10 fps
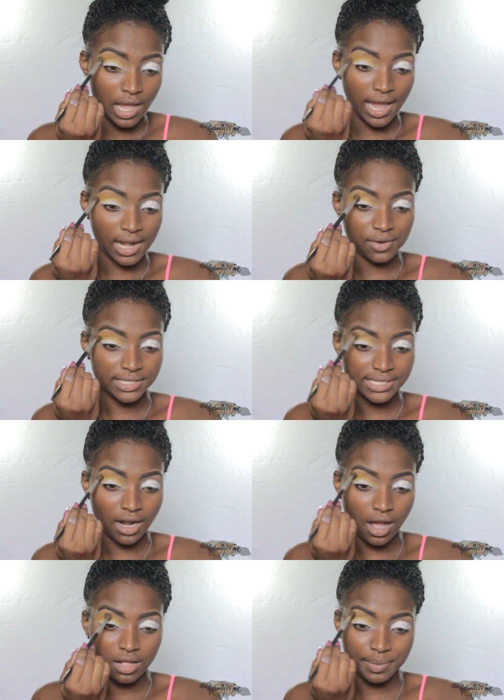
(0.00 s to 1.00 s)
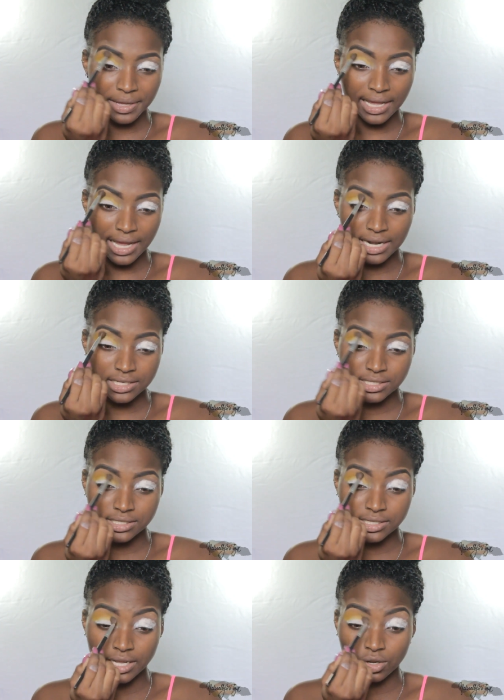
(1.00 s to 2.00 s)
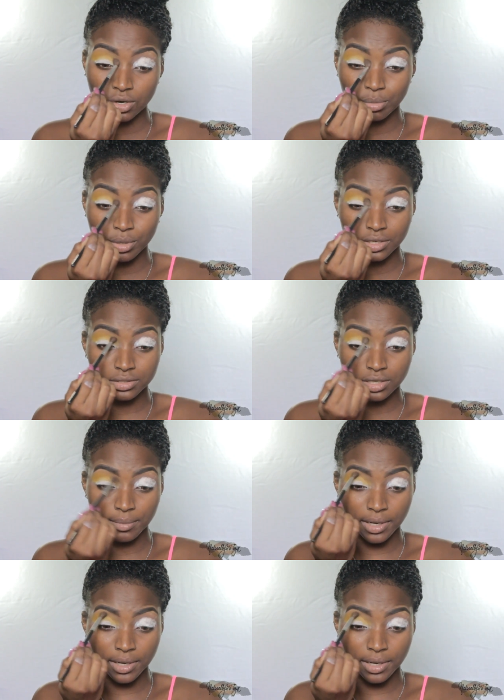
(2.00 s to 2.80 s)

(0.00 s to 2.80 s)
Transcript: I know I said all pink and this is yellow, but come